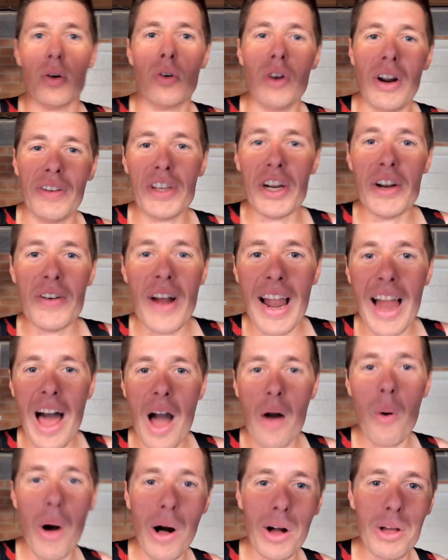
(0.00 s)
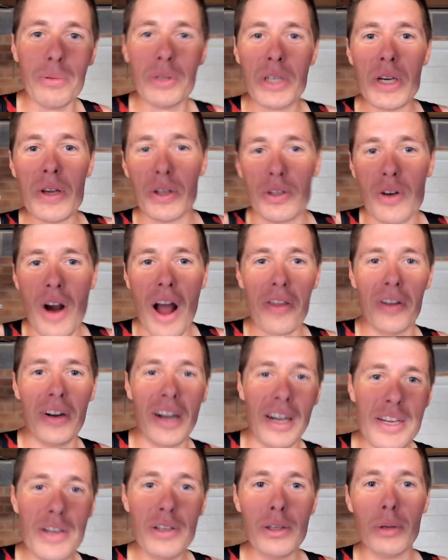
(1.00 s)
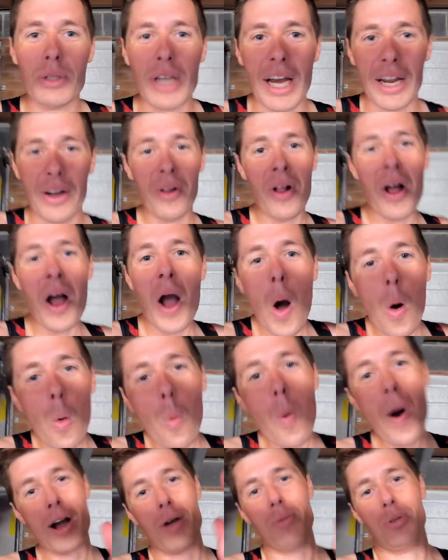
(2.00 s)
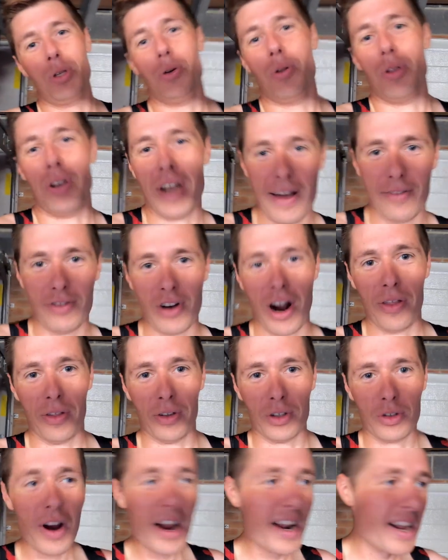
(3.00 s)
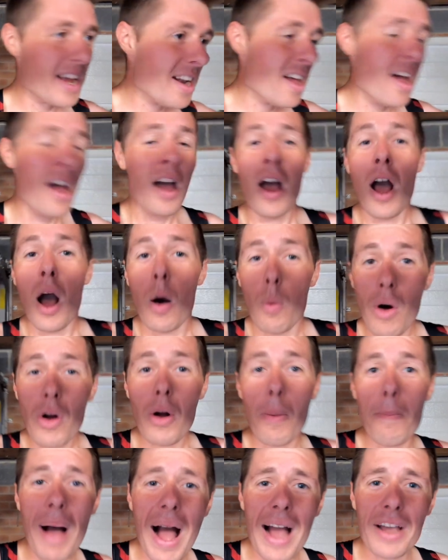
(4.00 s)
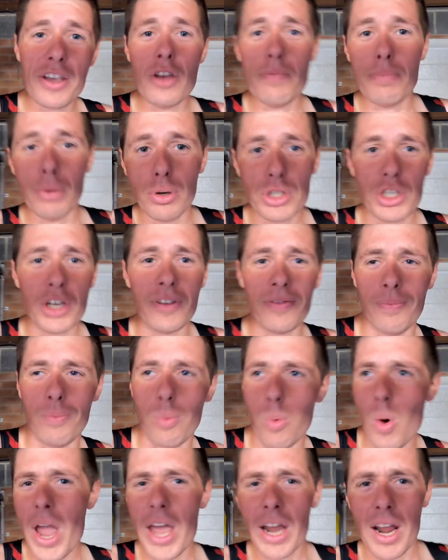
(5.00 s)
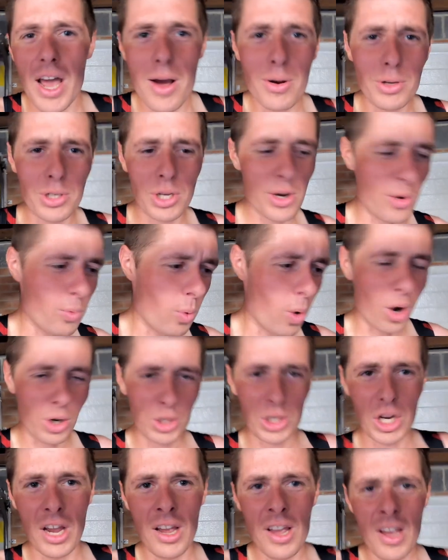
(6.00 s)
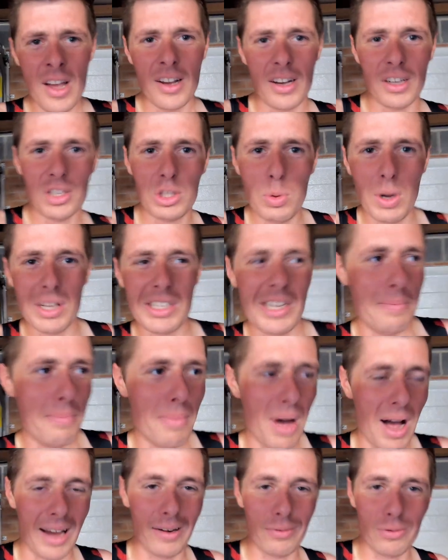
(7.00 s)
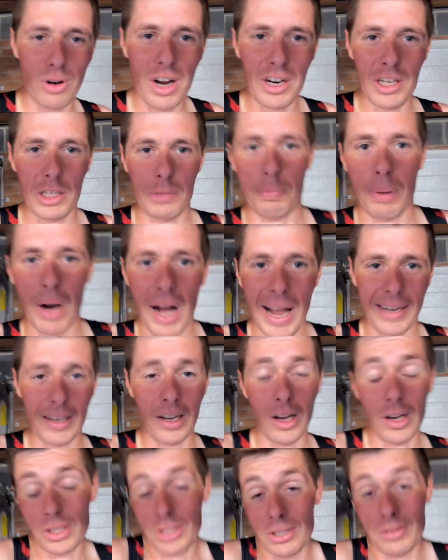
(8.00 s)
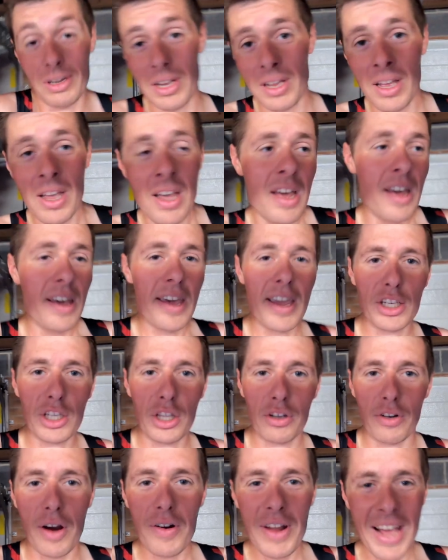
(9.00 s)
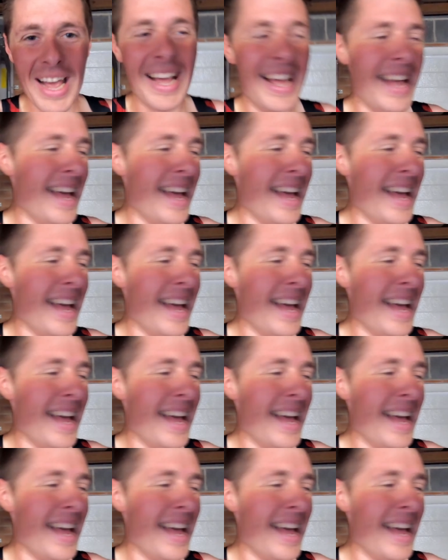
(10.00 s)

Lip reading: Good afternoon, hello, welcome to the TriathlonDan YouTube channel. Welcome to another day of triathlon training. Welcome back, you bunch of weirdos who watch a sweaty man ride his bike lots, each to their own.